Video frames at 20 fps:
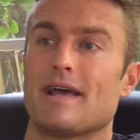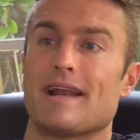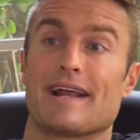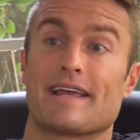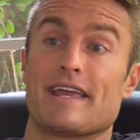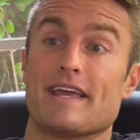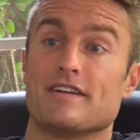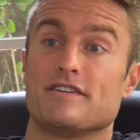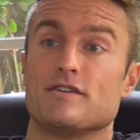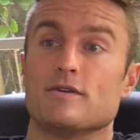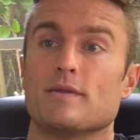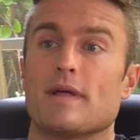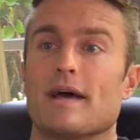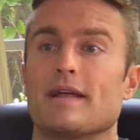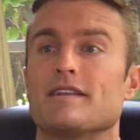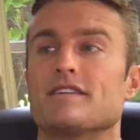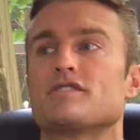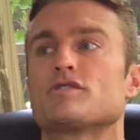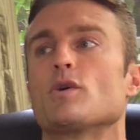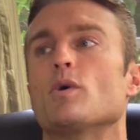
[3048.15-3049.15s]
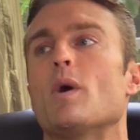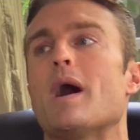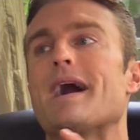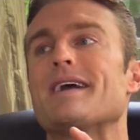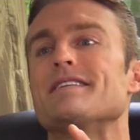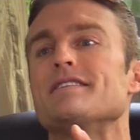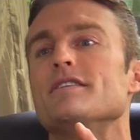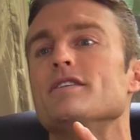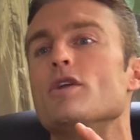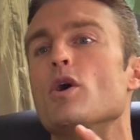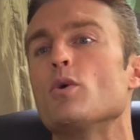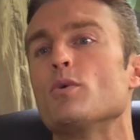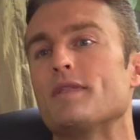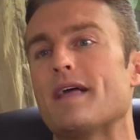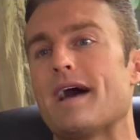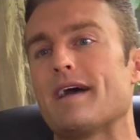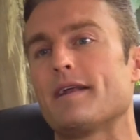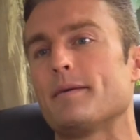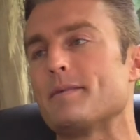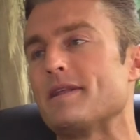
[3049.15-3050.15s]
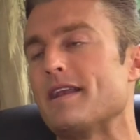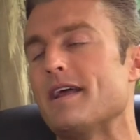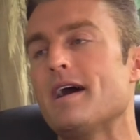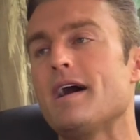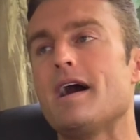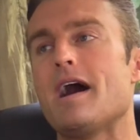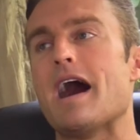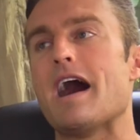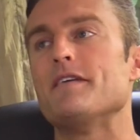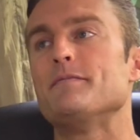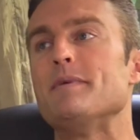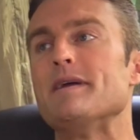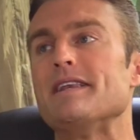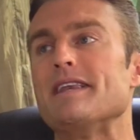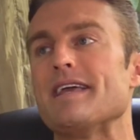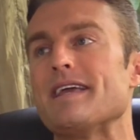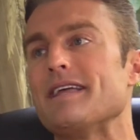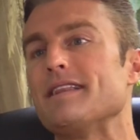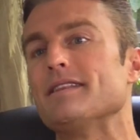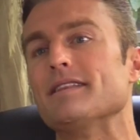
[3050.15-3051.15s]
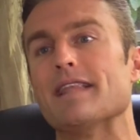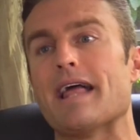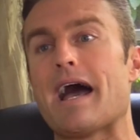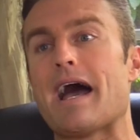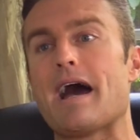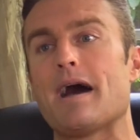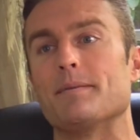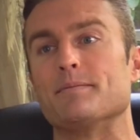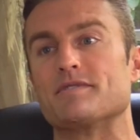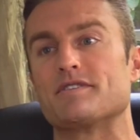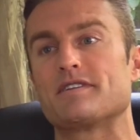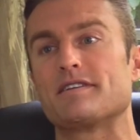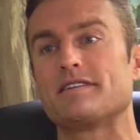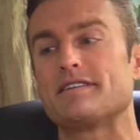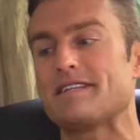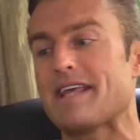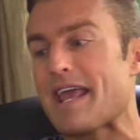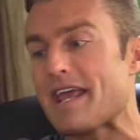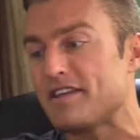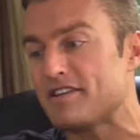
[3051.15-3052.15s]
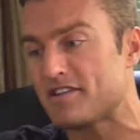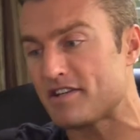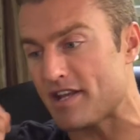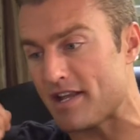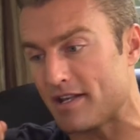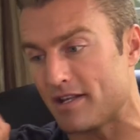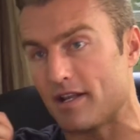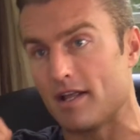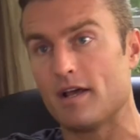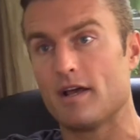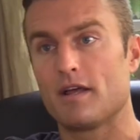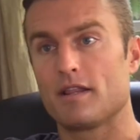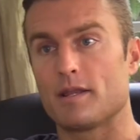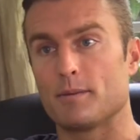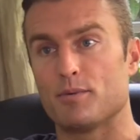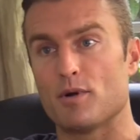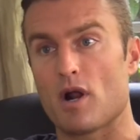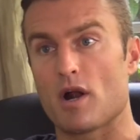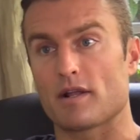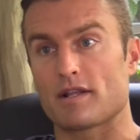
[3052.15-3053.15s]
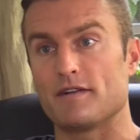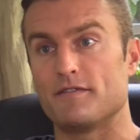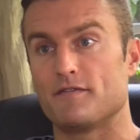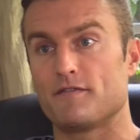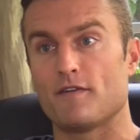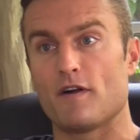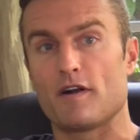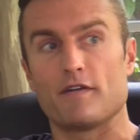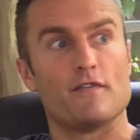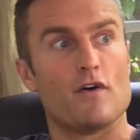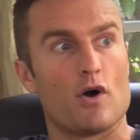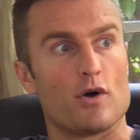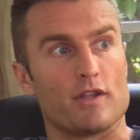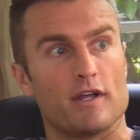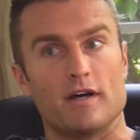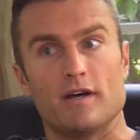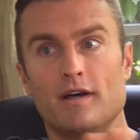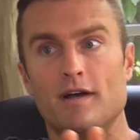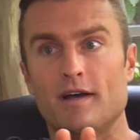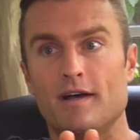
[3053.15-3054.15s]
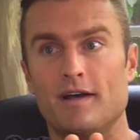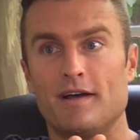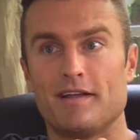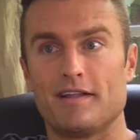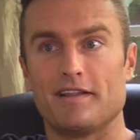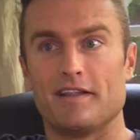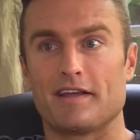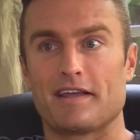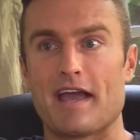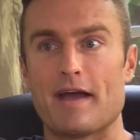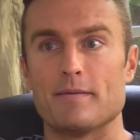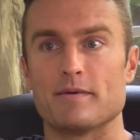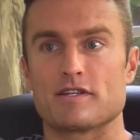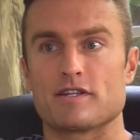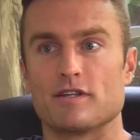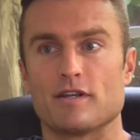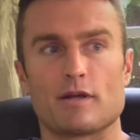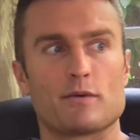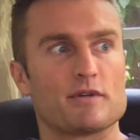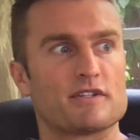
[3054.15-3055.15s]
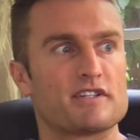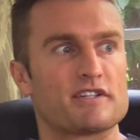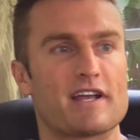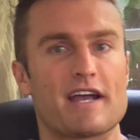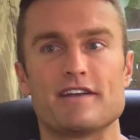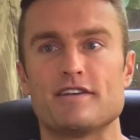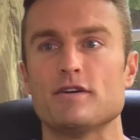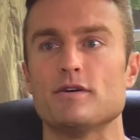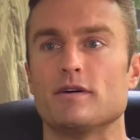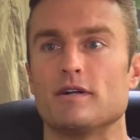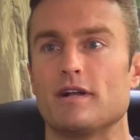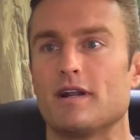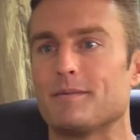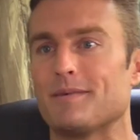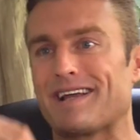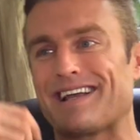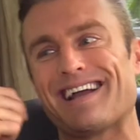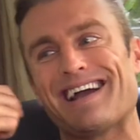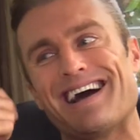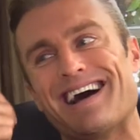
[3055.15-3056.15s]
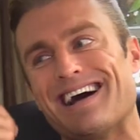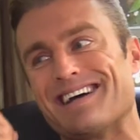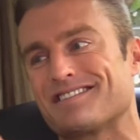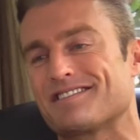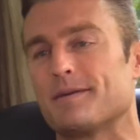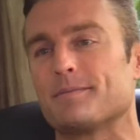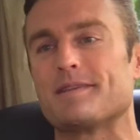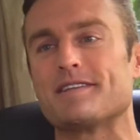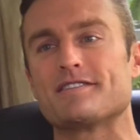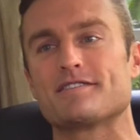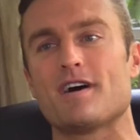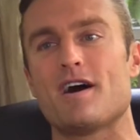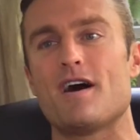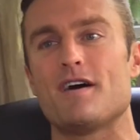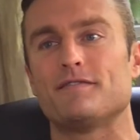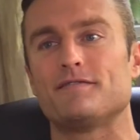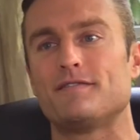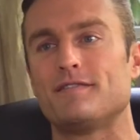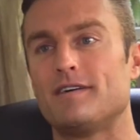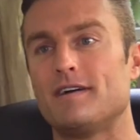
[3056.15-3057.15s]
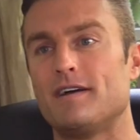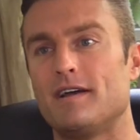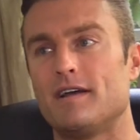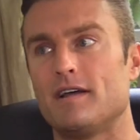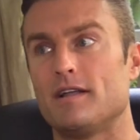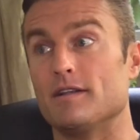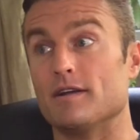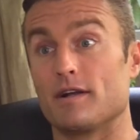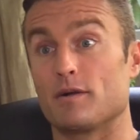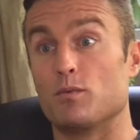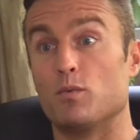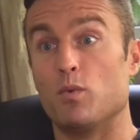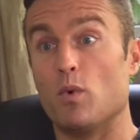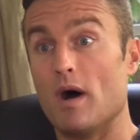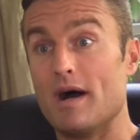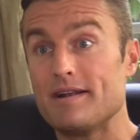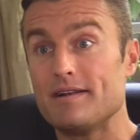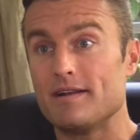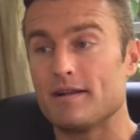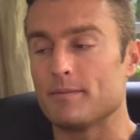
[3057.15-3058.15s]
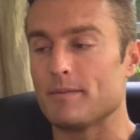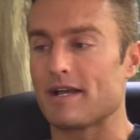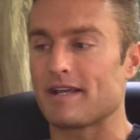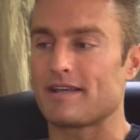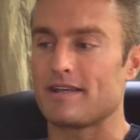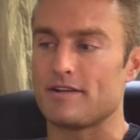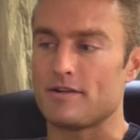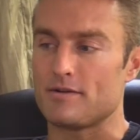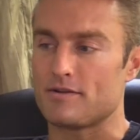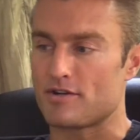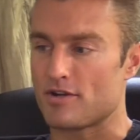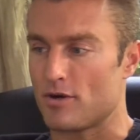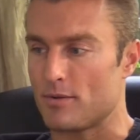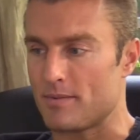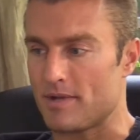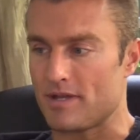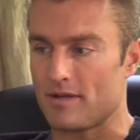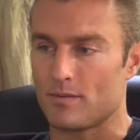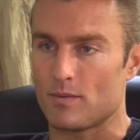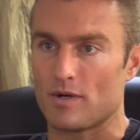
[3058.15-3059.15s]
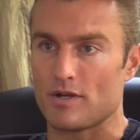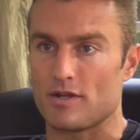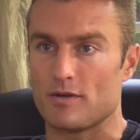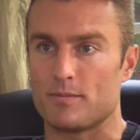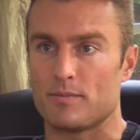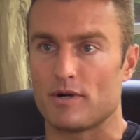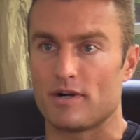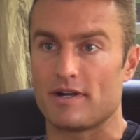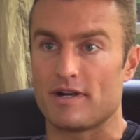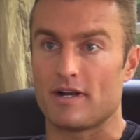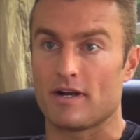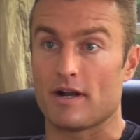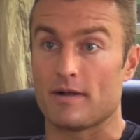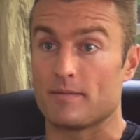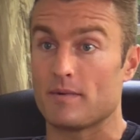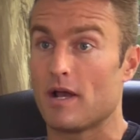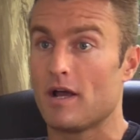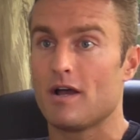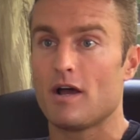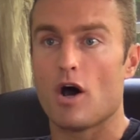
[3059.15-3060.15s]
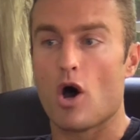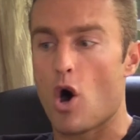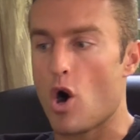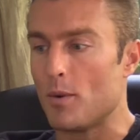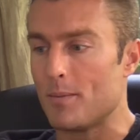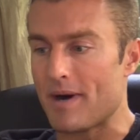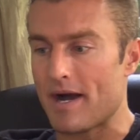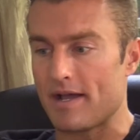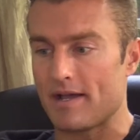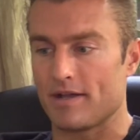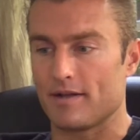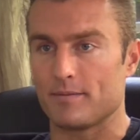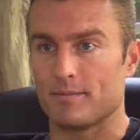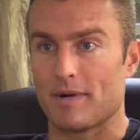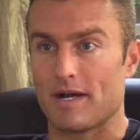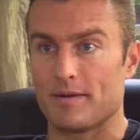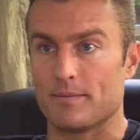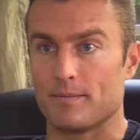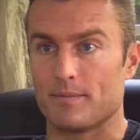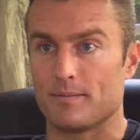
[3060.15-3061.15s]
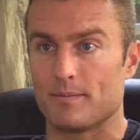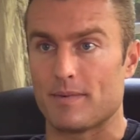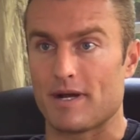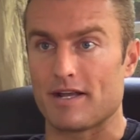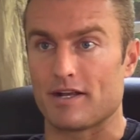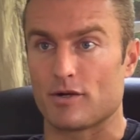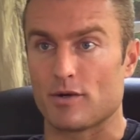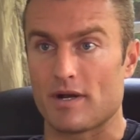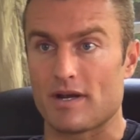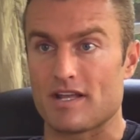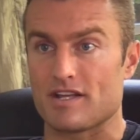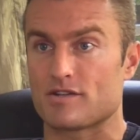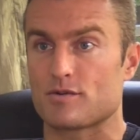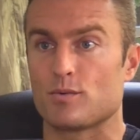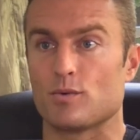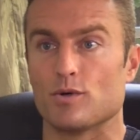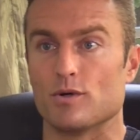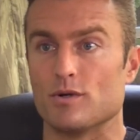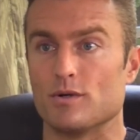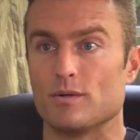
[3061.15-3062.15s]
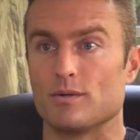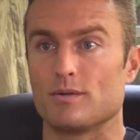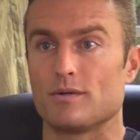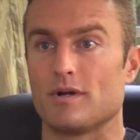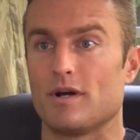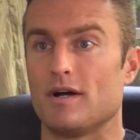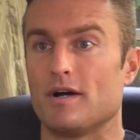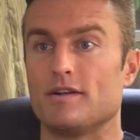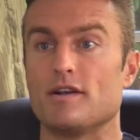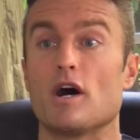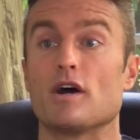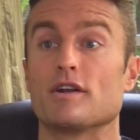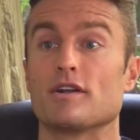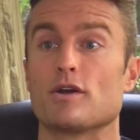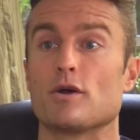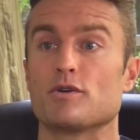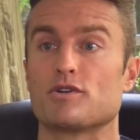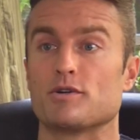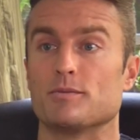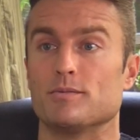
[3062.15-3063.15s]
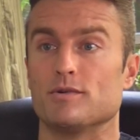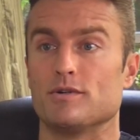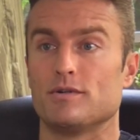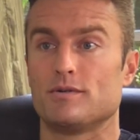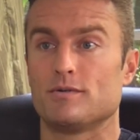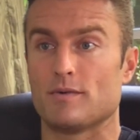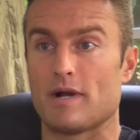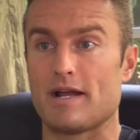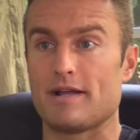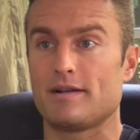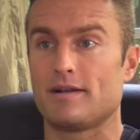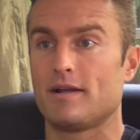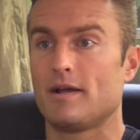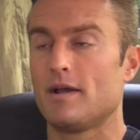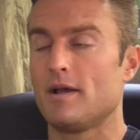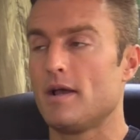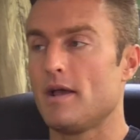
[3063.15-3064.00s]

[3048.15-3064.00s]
and I can't do that. And so I know that. I mean, I've been in labs tasting the product in front of all the, the chemists and like, what's this guy doing? And I'm like, ah, something's off. And like, what? I'm like, can you show me what you put in here? all my, my, my ingredients were uh, non negotiable, mm-hmm. right?